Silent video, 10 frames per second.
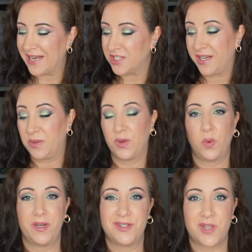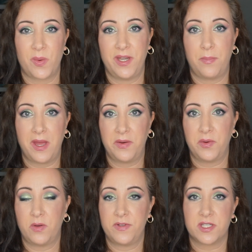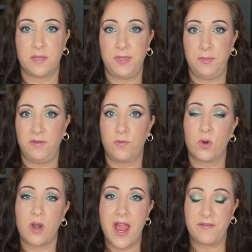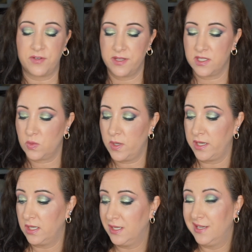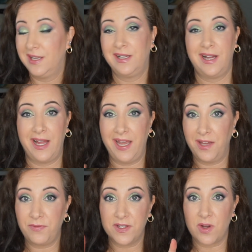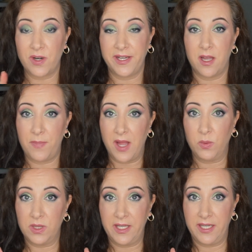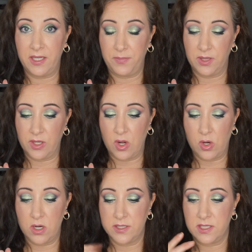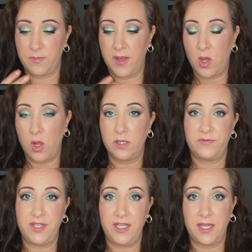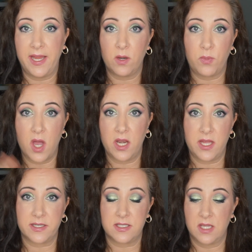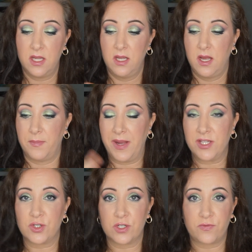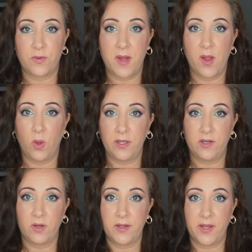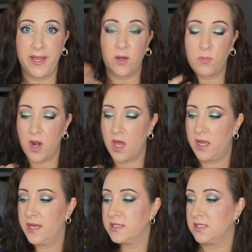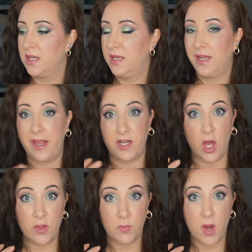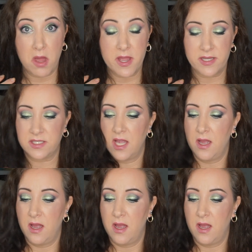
Actually, I don't know when it's going up. I don't know if it's going to be before or after this one. If it's already up, I will link it up in the cards about all of the hair products, my search for my Holy Grail hair products, and other products.